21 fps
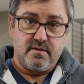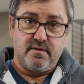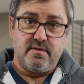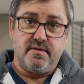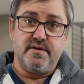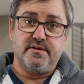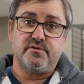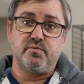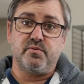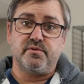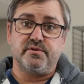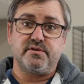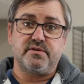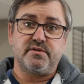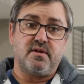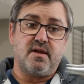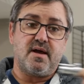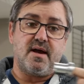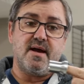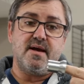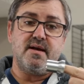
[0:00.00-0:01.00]
This will
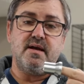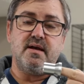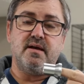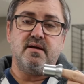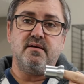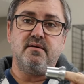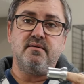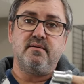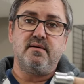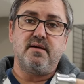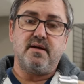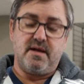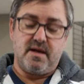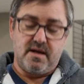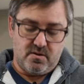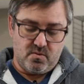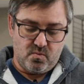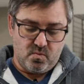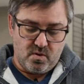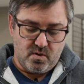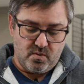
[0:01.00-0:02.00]
slide in,
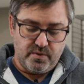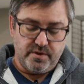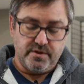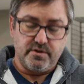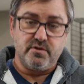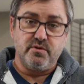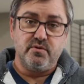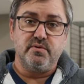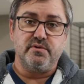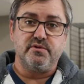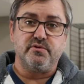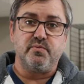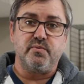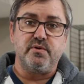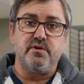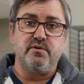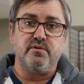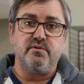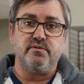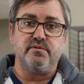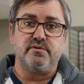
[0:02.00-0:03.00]
and what we do is we
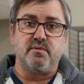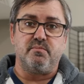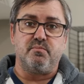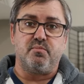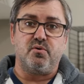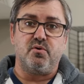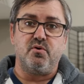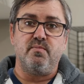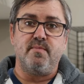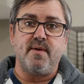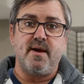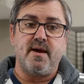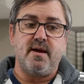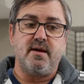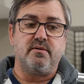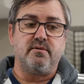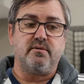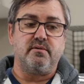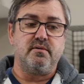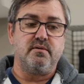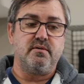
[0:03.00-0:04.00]
use a broom
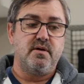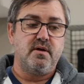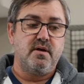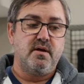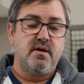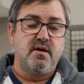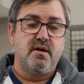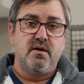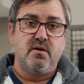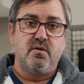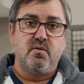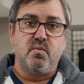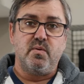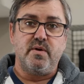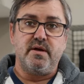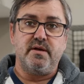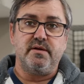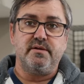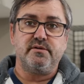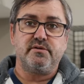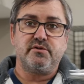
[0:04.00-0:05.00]
handle.
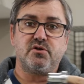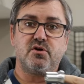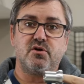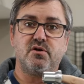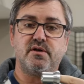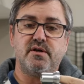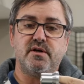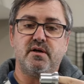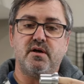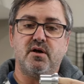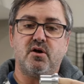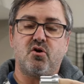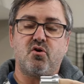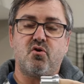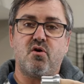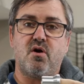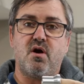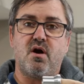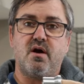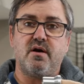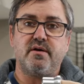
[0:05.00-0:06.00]
We insert it
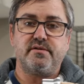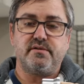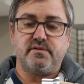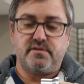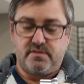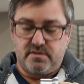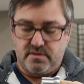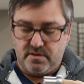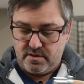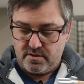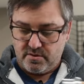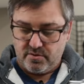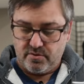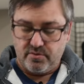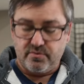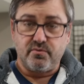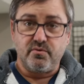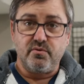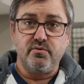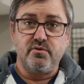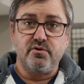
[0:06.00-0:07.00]
across
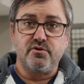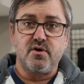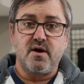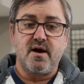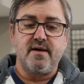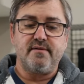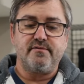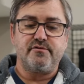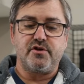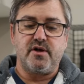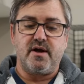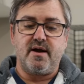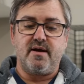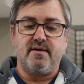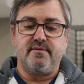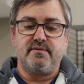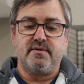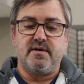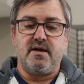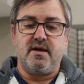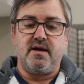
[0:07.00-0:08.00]
through the drive
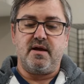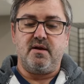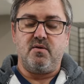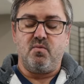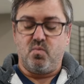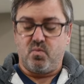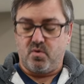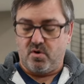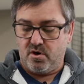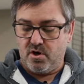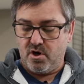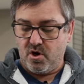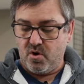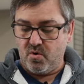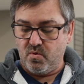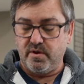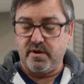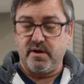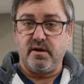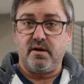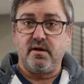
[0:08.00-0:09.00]
shaft, and we're
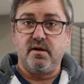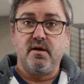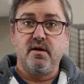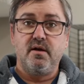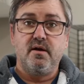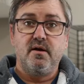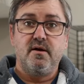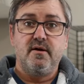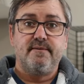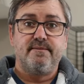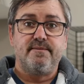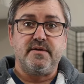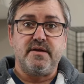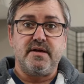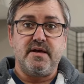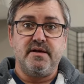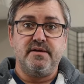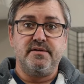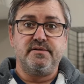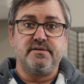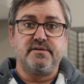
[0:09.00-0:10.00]
coating the
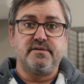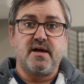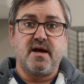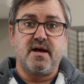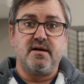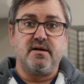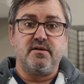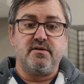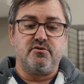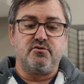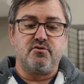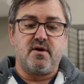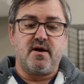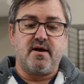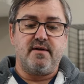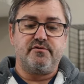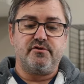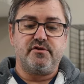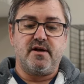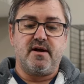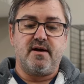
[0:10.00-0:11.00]
inside of the
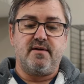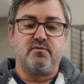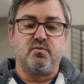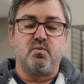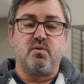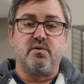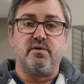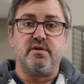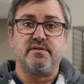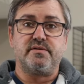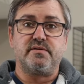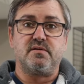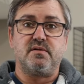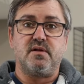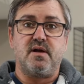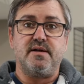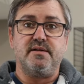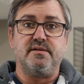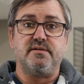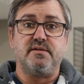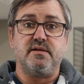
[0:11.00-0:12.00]
drive shaft where this
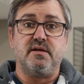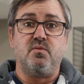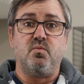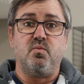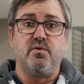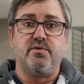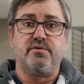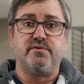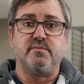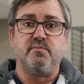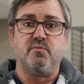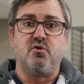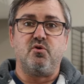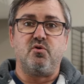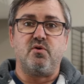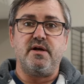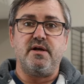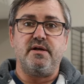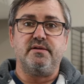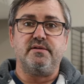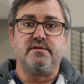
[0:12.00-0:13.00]
slides in with some
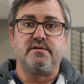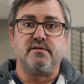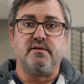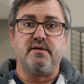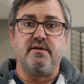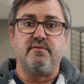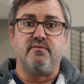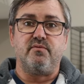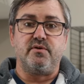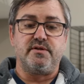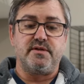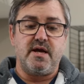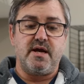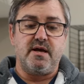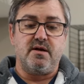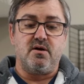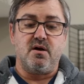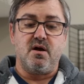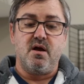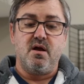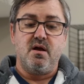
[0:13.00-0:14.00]
green sleeve
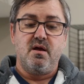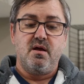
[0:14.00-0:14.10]
retainer.